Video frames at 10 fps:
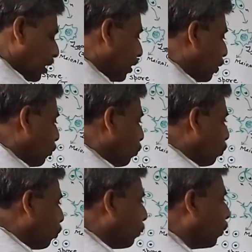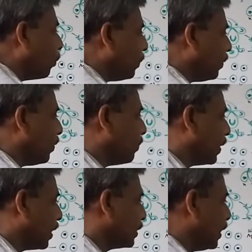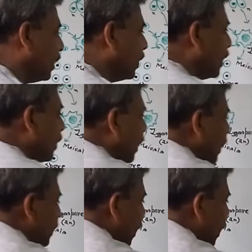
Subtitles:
three types of individuals depending